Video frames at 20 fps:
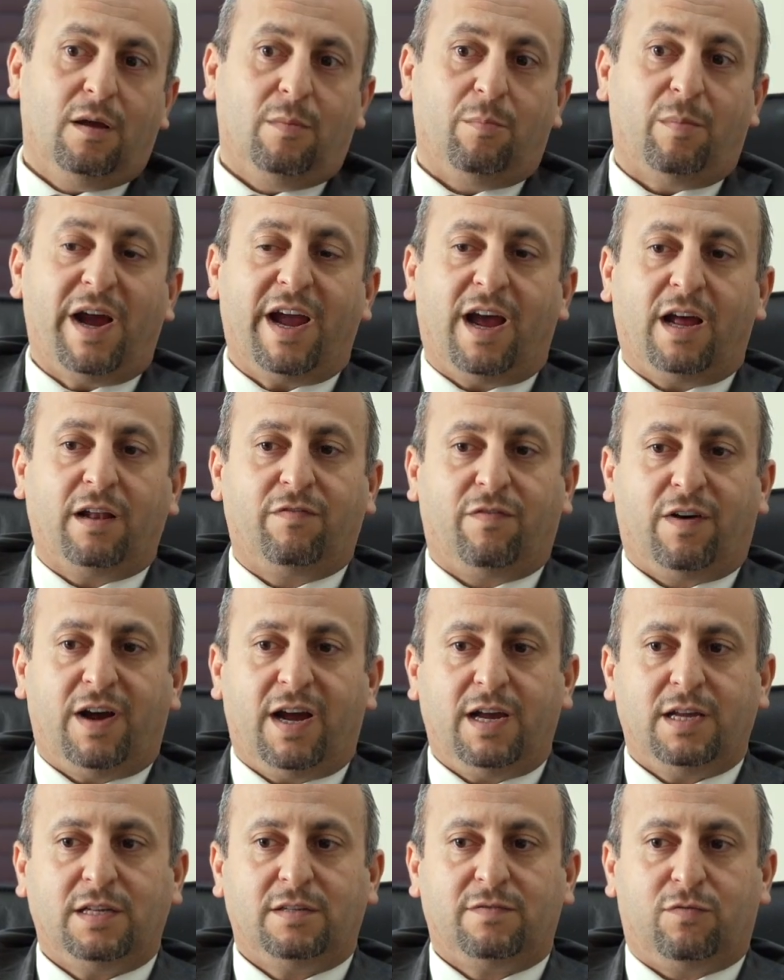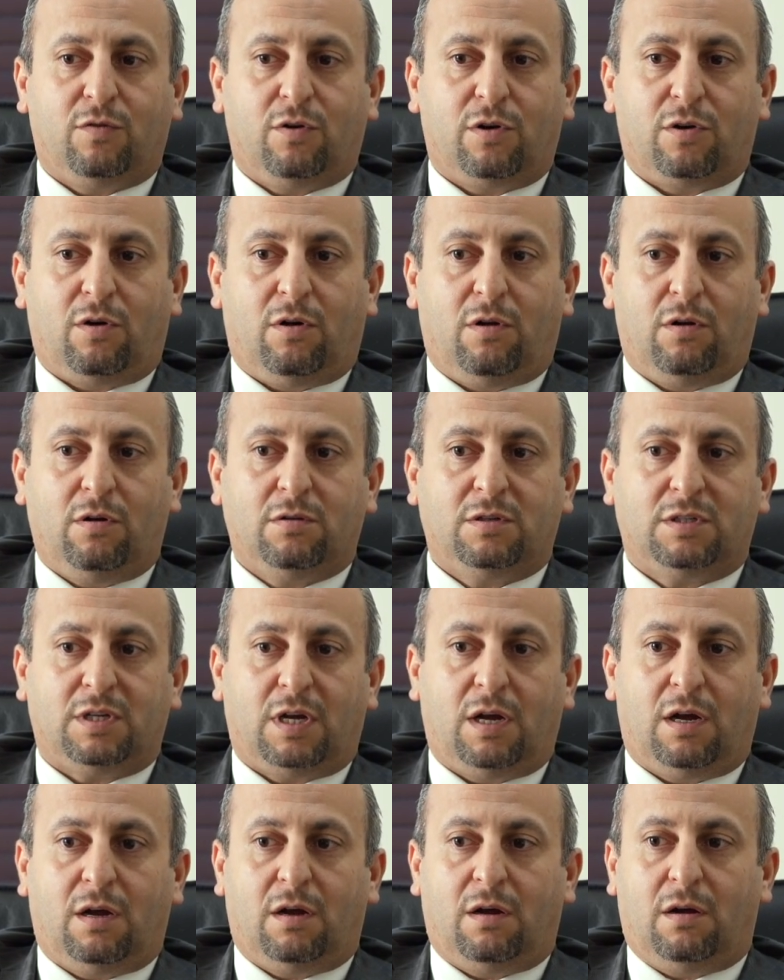My advice for all
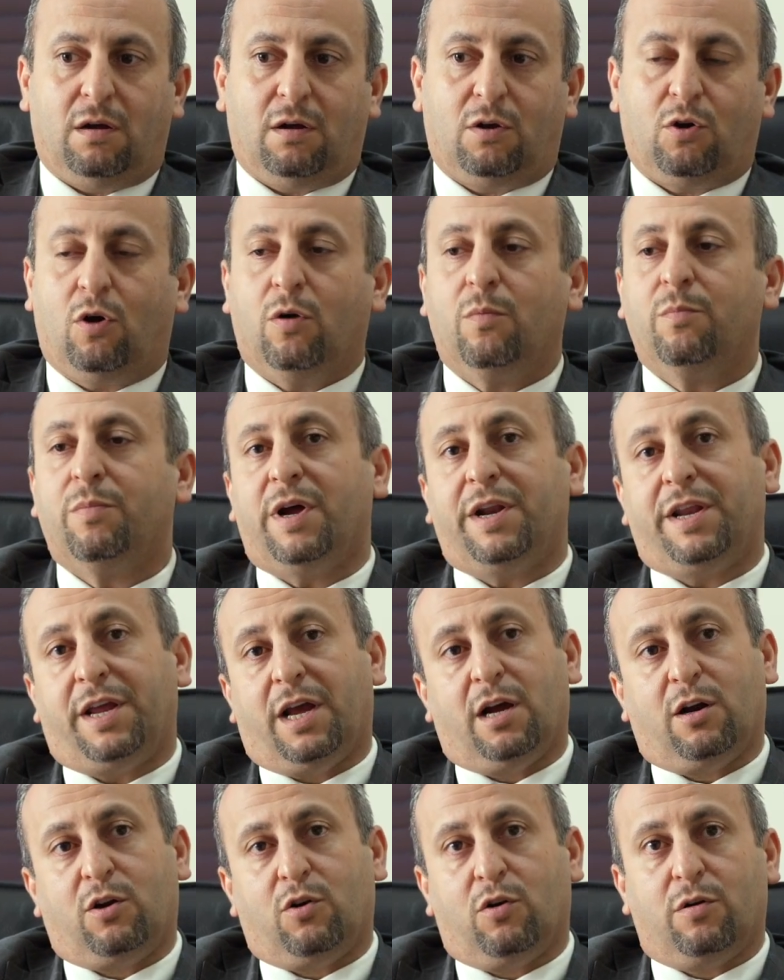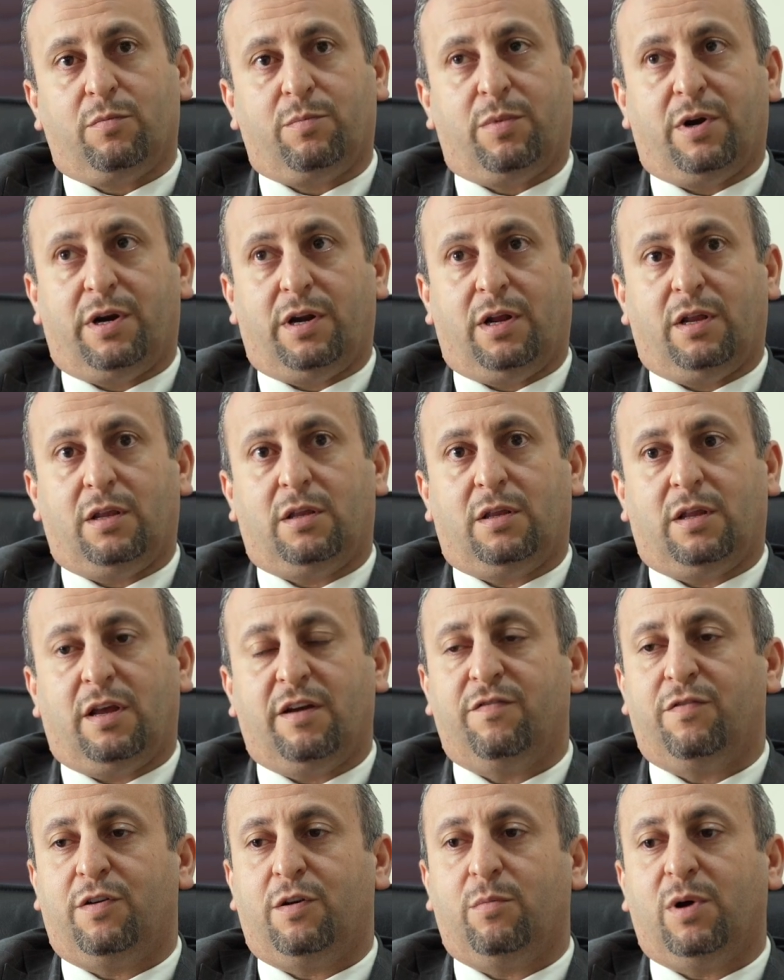the company and corporate,
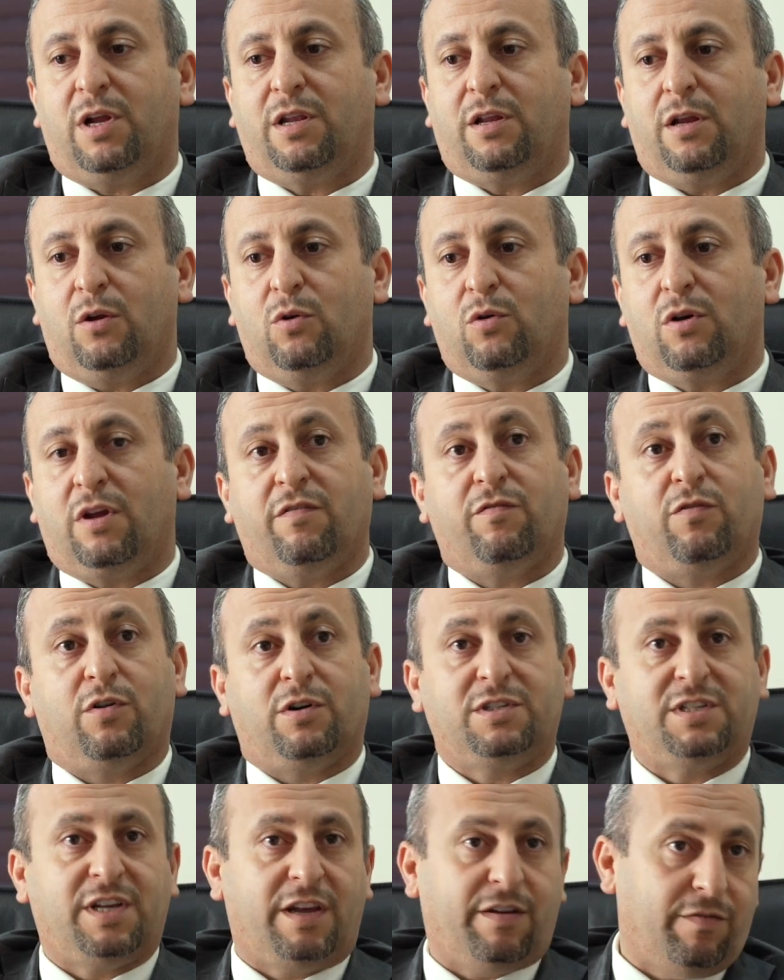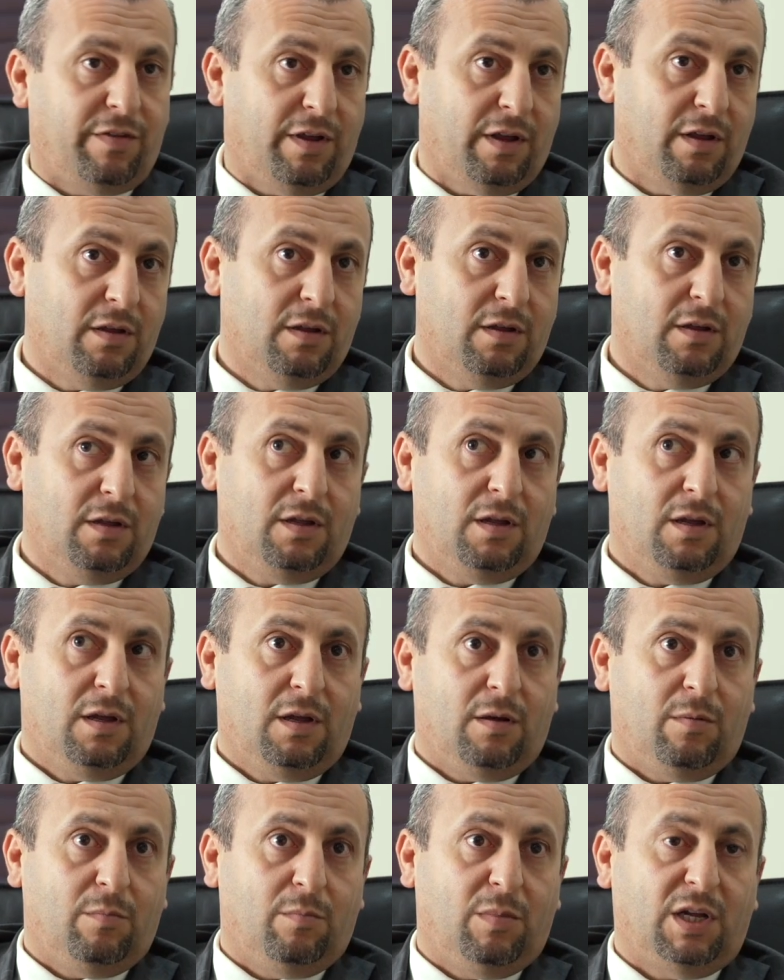everybody looking for saving.
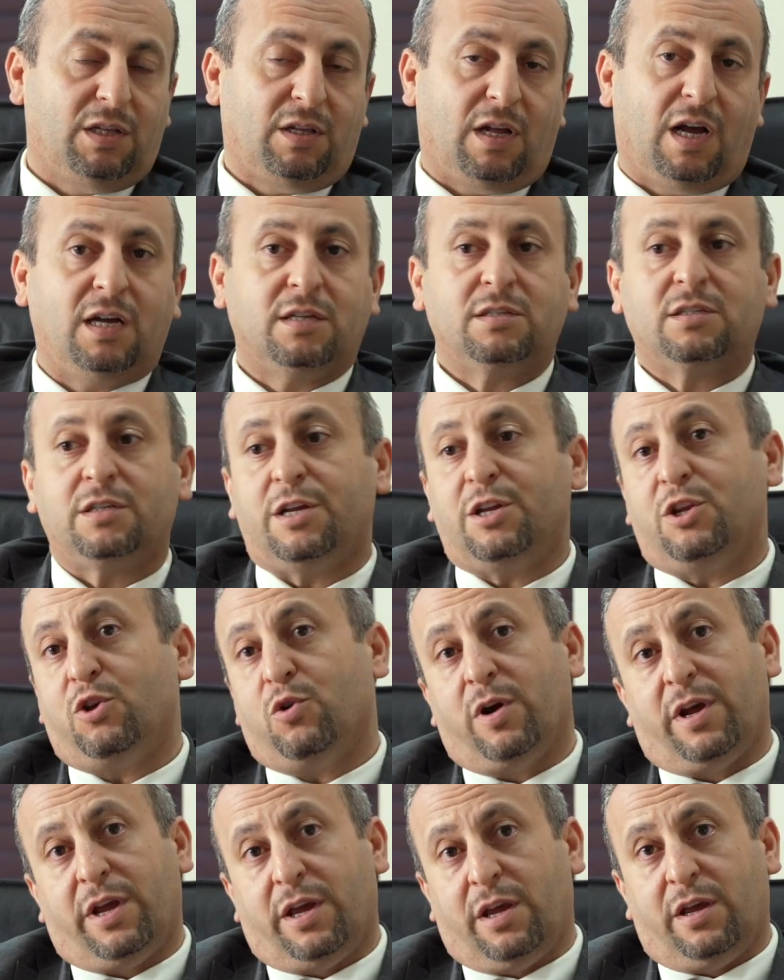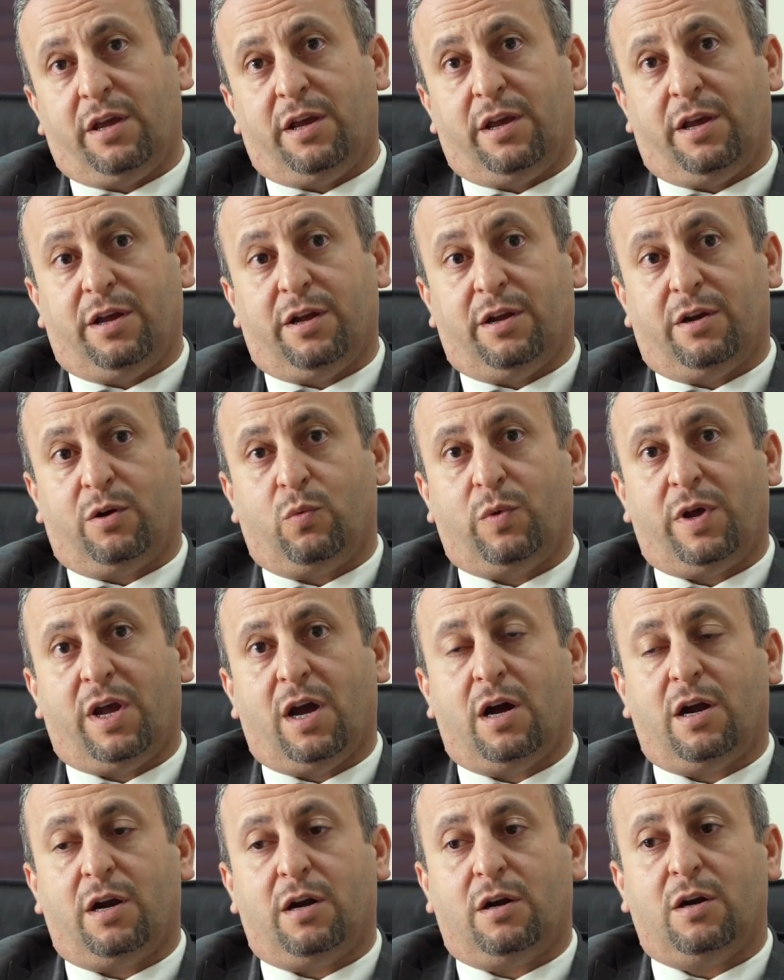But us in UAE here, we
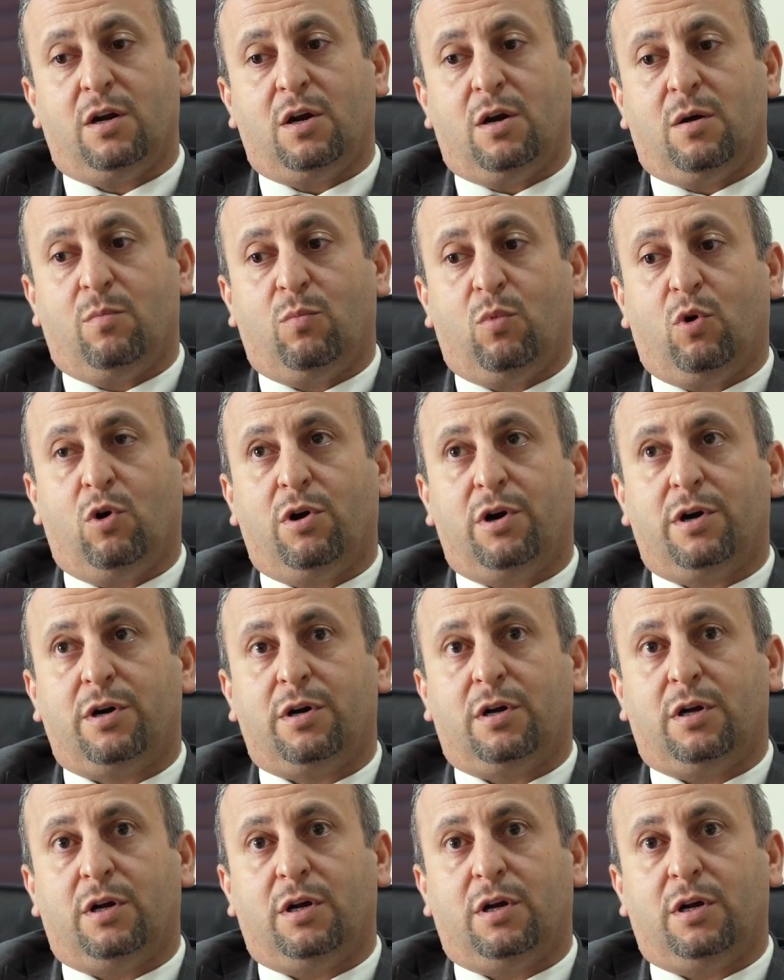are more